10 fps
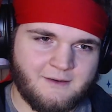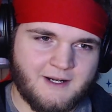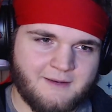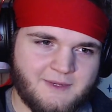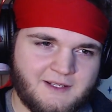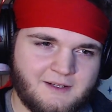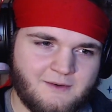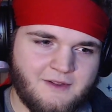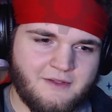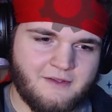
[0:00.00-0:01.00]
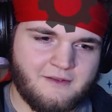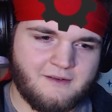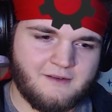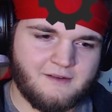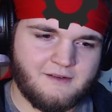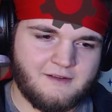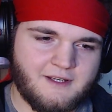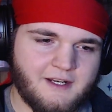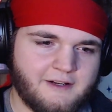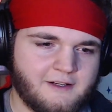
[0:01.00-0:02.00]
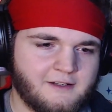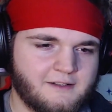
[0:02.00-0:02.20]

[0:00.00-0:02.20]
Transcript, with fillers: Oh, why'd it begin with Eda?